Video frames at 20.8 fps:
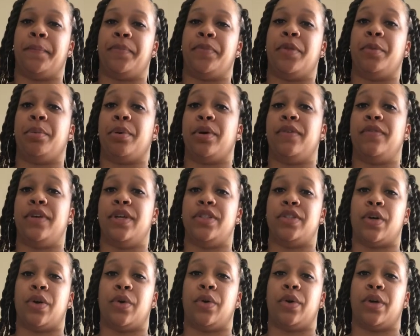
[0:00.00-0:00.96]

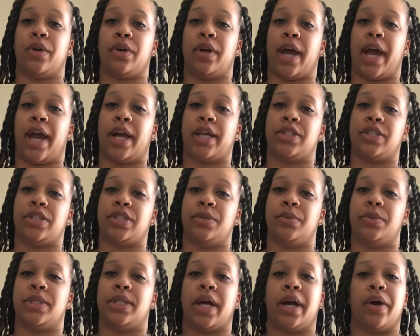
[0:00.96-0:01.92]
previous owner actually
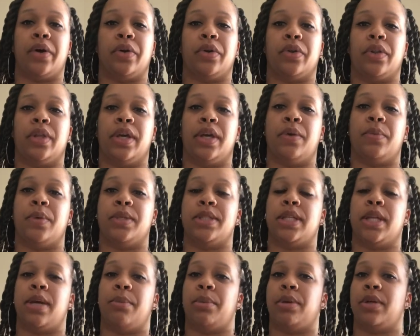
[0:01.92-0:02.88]
was elderly and
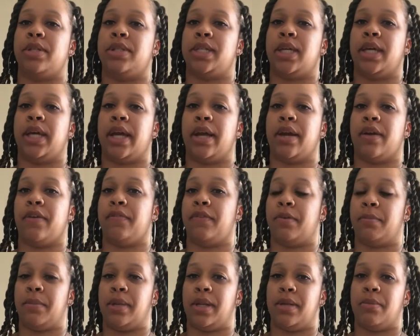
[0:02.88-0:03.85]
wasn't able to take care of
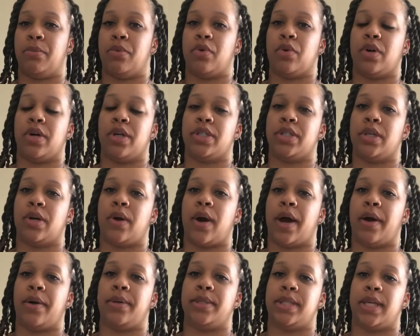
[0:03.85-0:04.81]
him anymore. So
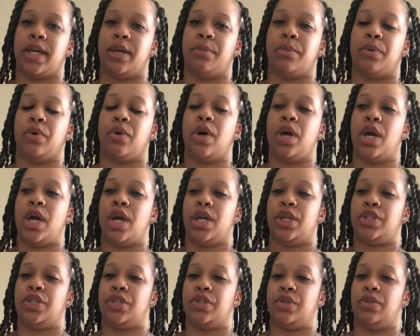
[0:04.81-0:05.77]
I was able
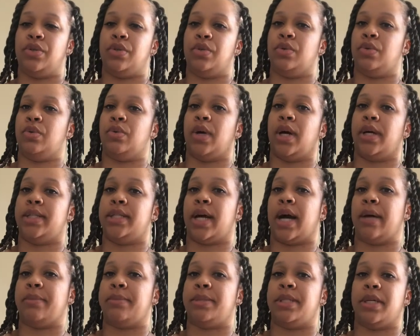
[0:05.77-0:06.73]
to
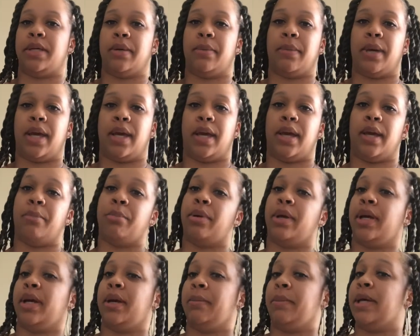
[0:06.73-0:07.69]
adopt him and bring
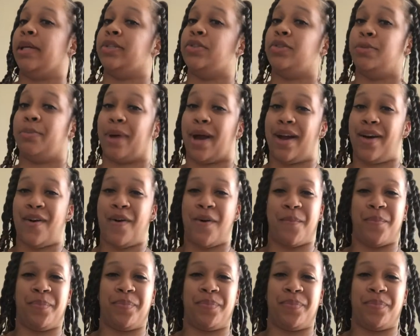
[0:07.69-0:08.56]
him into my home.